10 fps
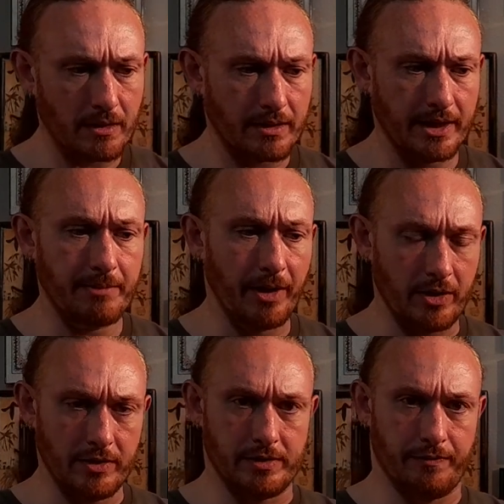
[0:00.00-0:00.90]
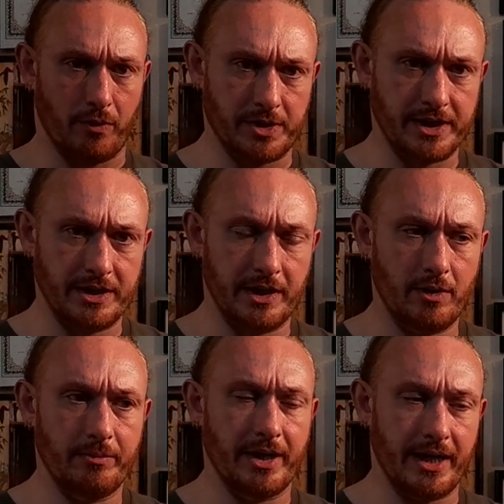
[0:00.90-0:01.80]
Think about use of force
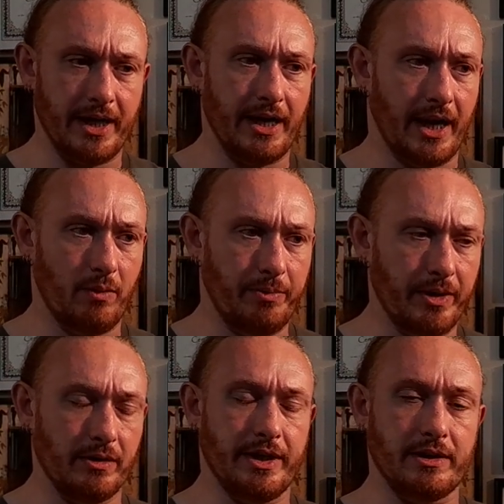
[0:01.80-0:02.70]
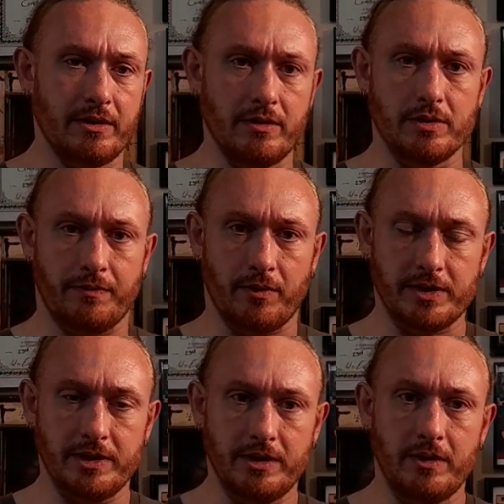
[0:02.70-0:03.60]
continuum. Again, I will put a link to use of
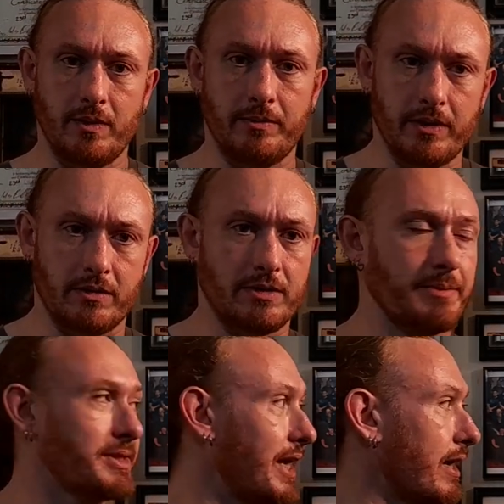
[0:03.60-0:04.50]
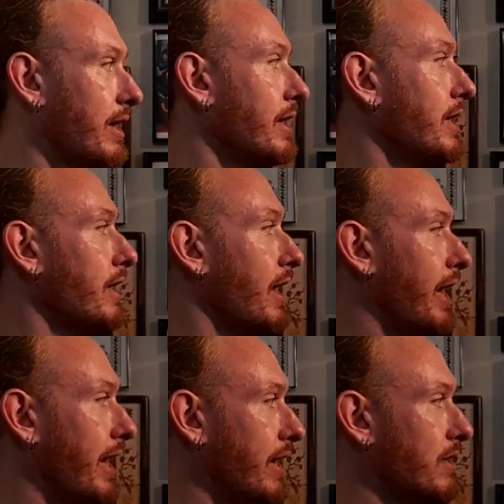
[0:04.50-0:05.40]
force continuum in the Substack.
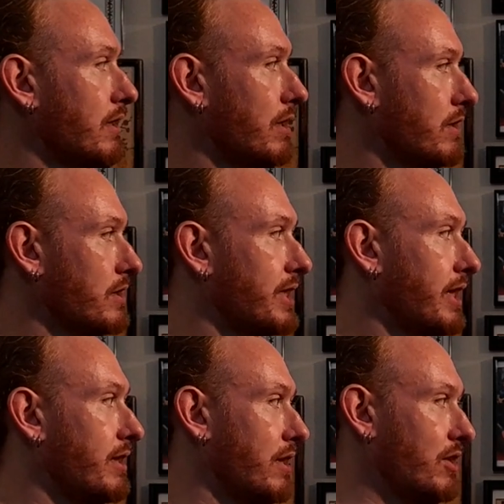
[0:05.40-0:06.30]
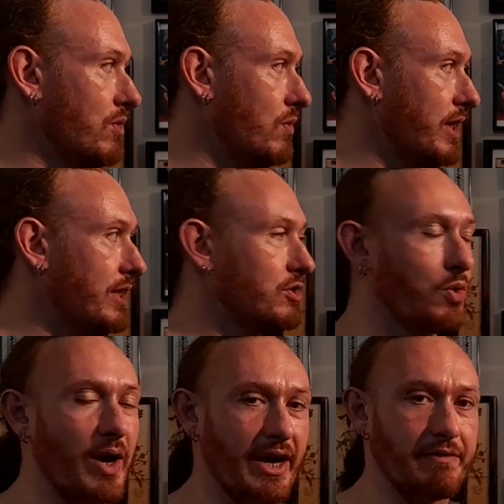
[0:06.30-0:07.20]
And understand that you need
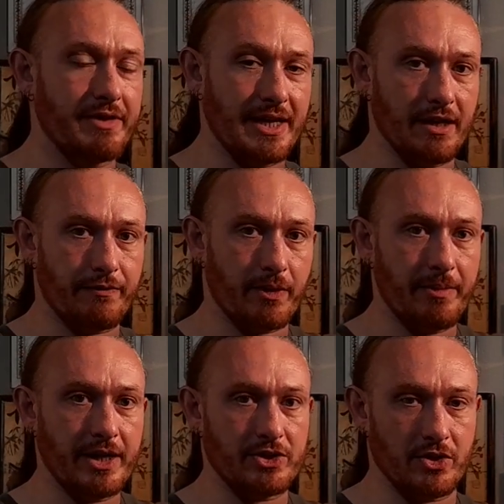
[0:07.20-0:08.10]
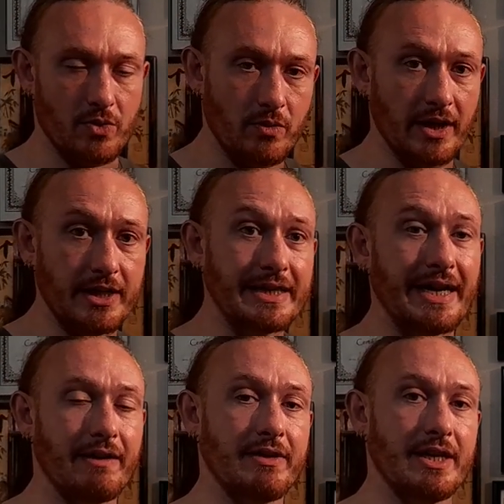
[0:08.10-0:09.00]
to have the information. You need to
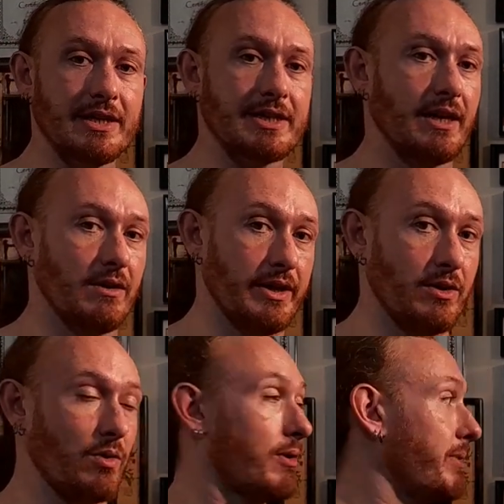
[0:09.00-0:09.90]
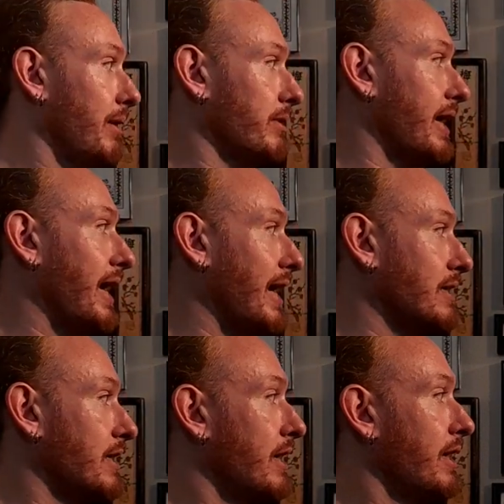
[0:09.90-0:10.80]
have the intel in order to be able to
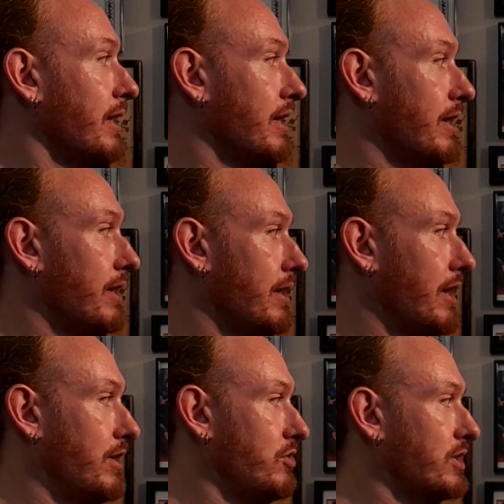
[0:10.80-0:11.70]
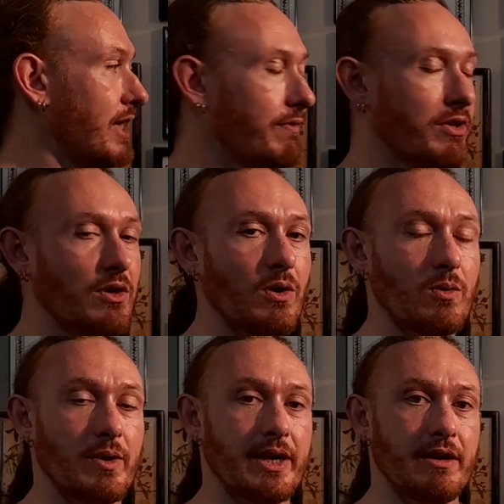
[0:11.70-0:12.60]
act. And you just have to
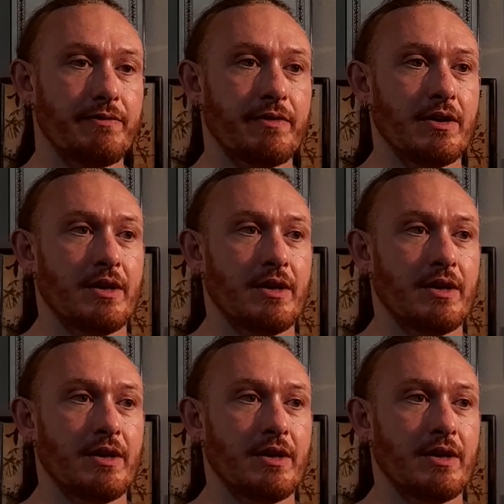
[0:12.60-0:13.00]
know if,